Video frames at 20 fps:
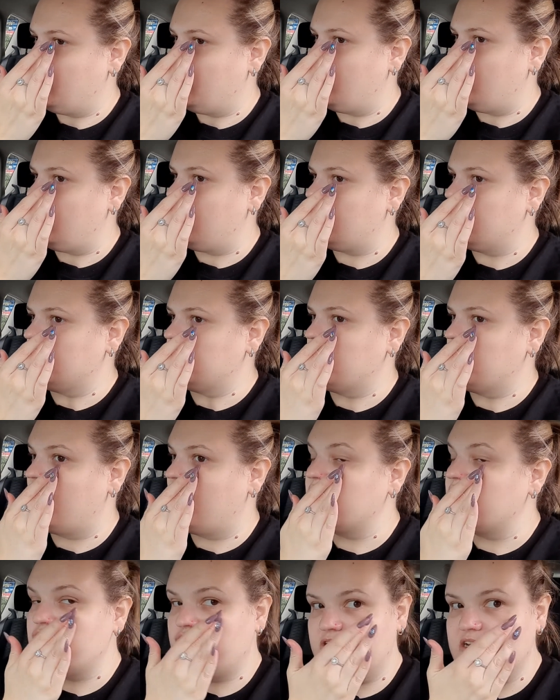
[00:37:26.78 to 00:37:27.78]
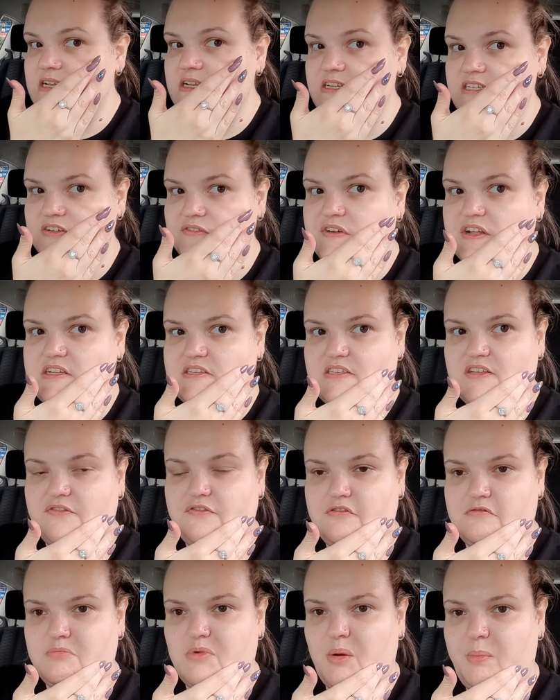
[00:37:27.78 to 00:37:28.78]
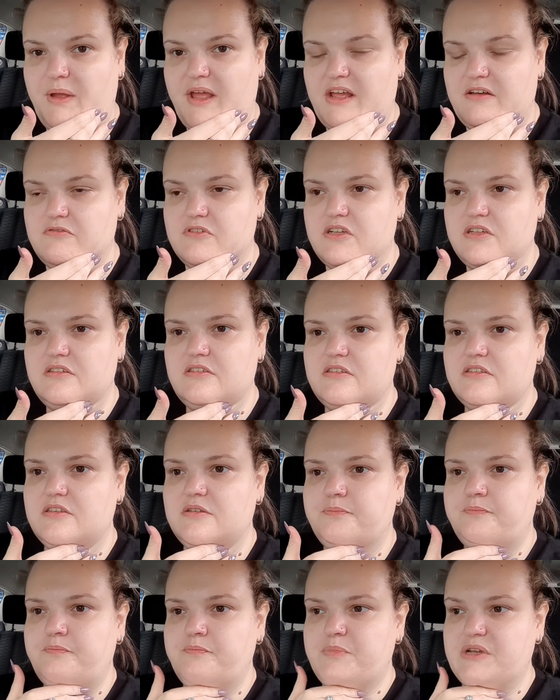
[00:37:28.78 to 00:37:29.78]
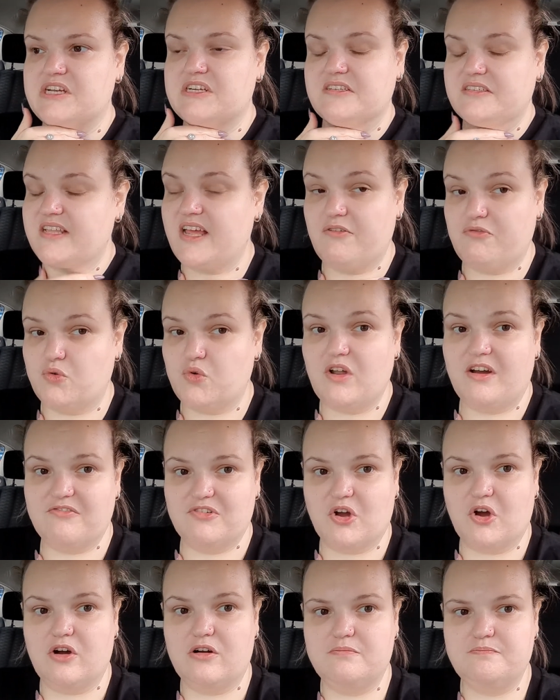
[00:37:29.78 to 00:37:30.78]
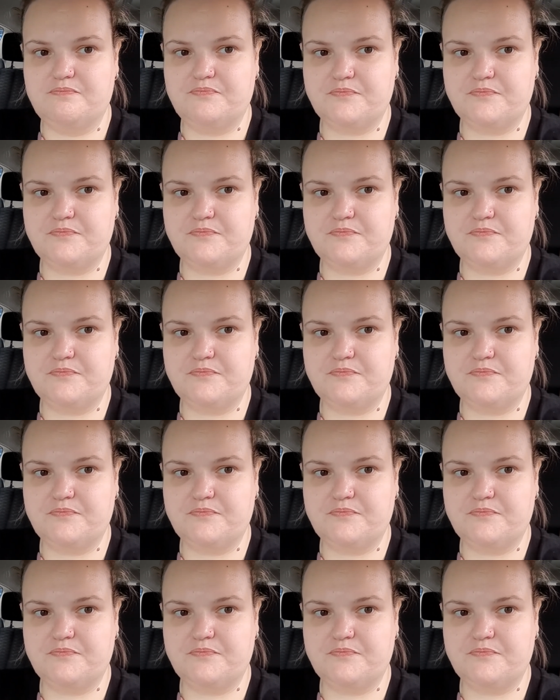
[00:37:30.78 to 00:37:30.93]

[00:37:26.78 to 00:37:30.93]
I'm really defensive of my parents because they're all I've got.